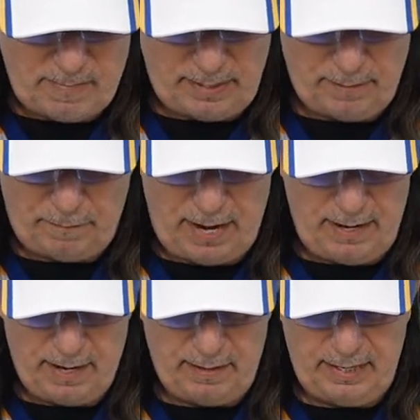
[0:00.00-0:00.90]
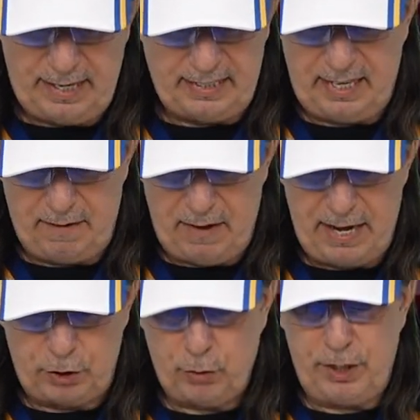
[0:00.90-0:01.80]
If I, like I said, if I had
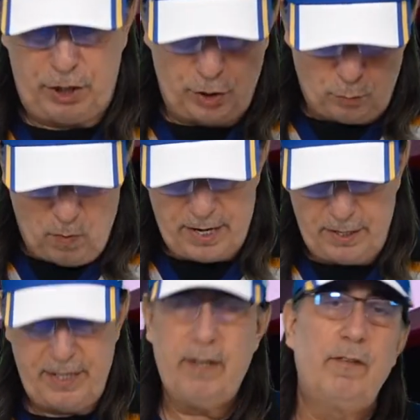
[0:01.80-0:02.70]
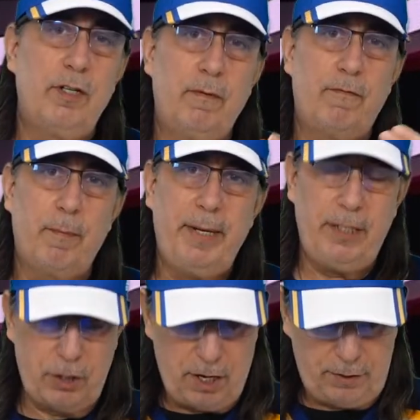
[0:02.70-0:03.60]
a choice, just one on here, for me,
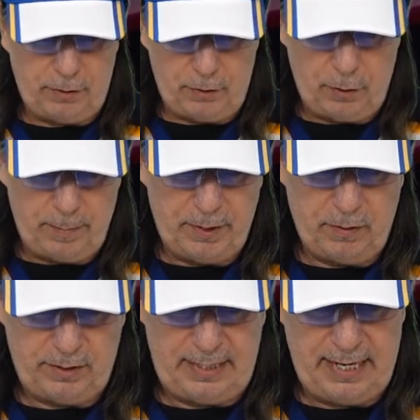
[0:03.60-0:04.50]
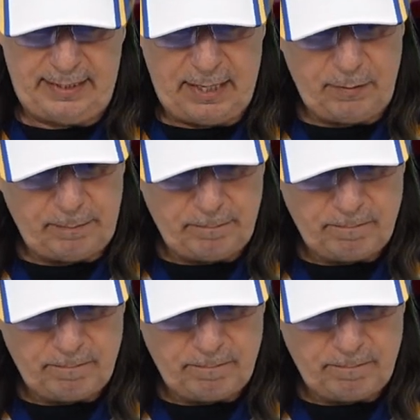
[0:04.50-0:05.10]
Jonathan Huberdeau stands out.